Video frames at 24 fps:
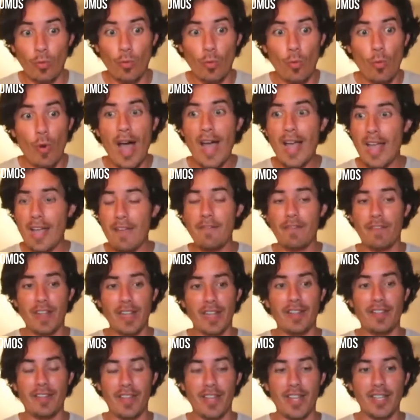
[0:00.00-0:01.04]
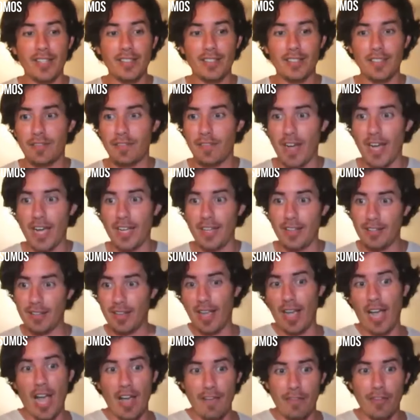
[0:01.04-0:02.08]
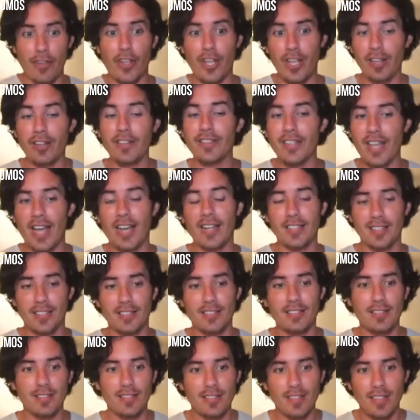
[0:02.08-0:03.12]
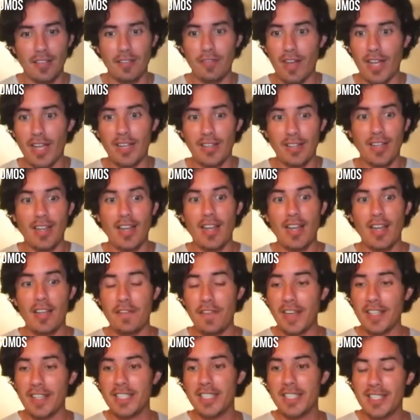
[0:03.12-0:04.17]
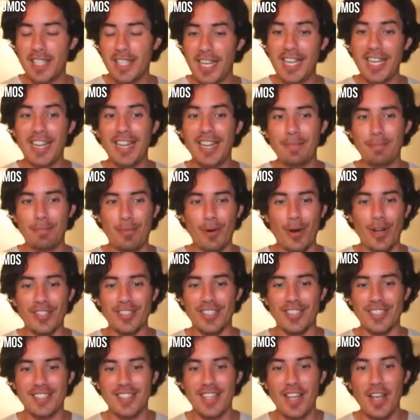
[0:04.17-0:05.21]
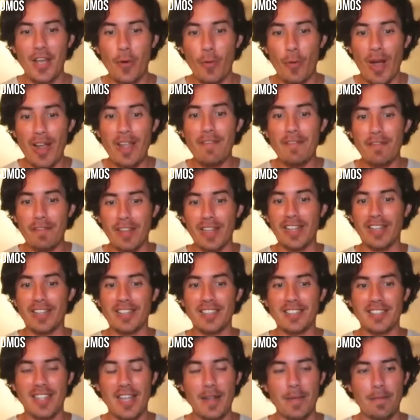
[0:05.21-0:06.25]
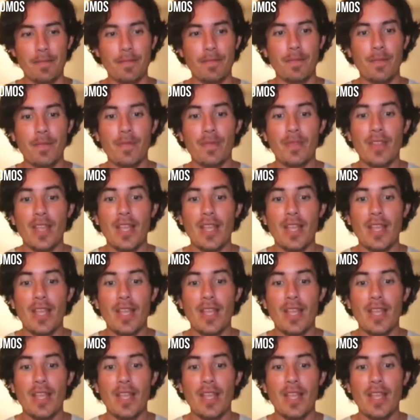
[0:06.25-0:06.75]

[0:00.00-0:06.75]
why I'm feeling this, if I have healed that, if I did the healing process, why I'm feeling the same?